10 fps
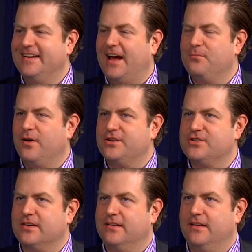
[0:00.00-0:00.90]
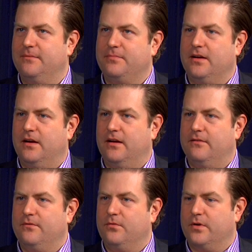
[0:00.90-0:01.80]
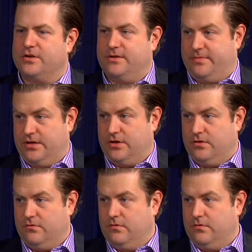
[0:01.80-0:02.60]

I watched a clip where she beat you,